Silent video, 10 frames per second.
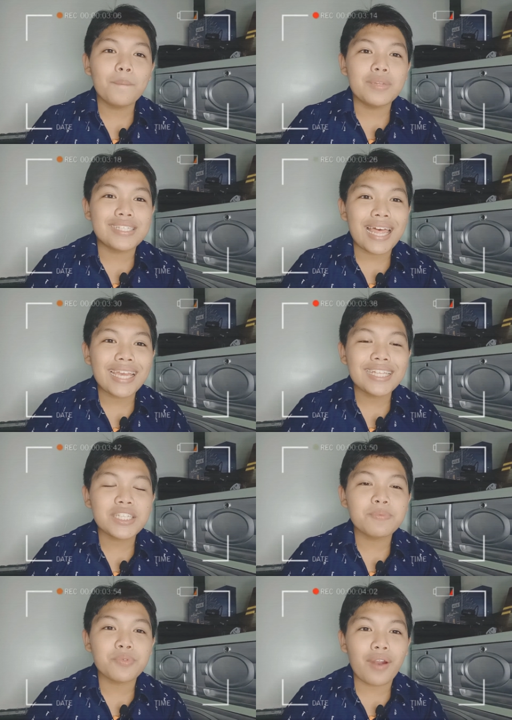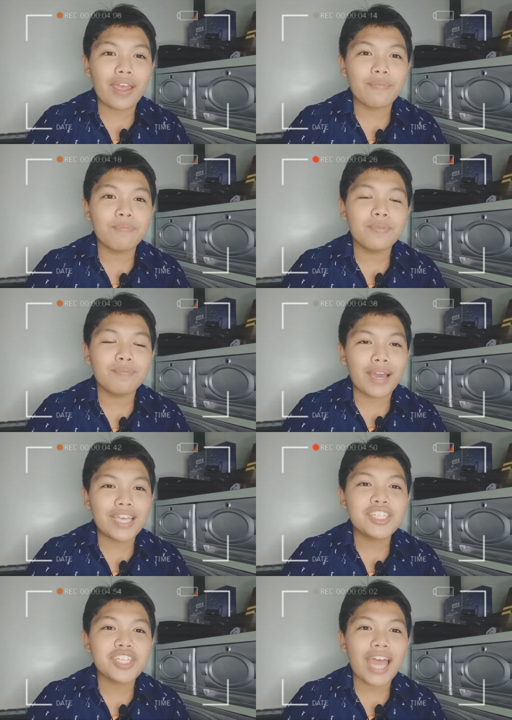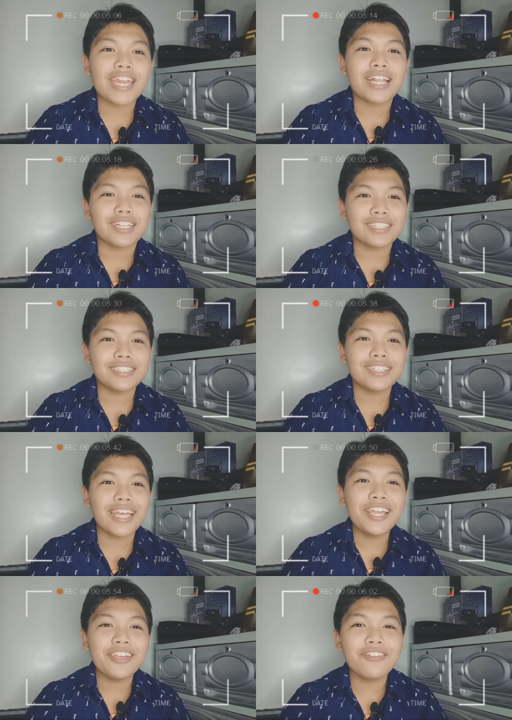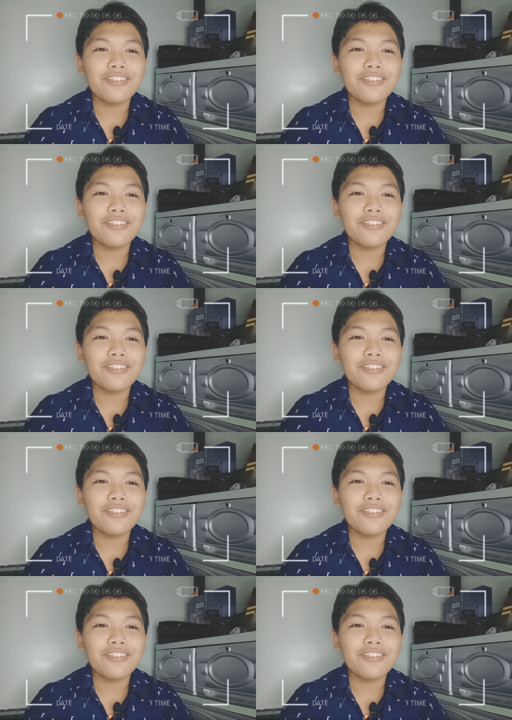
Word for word: please like and subscribe my channel. Thank you!